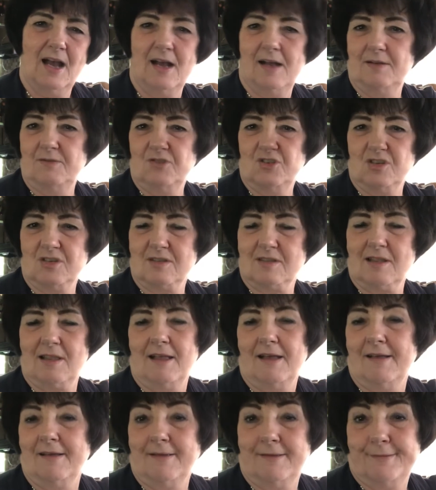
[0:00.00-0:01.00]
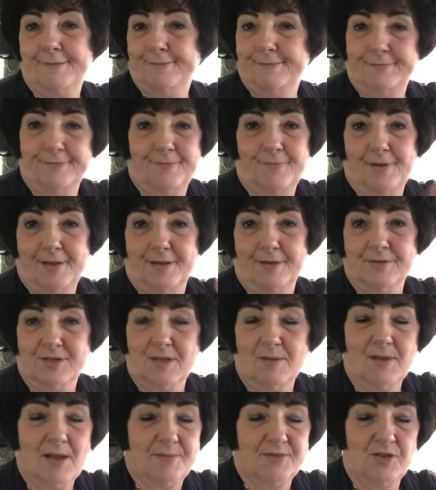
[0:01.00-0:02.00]
just like,
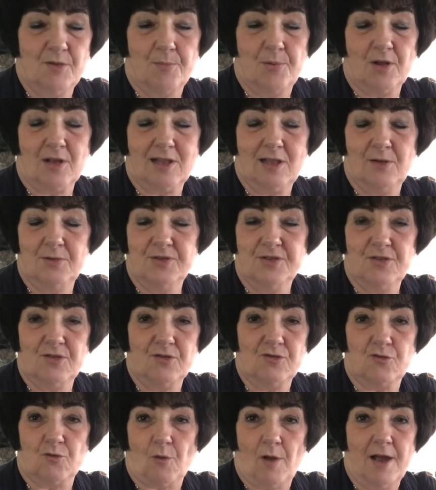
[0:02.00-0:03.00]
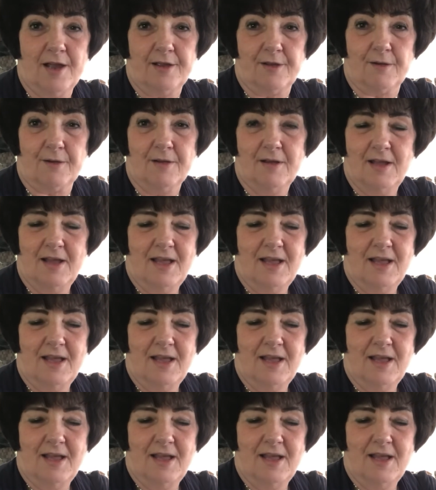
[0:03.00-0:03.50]
sometimes you put clothes in the dryer,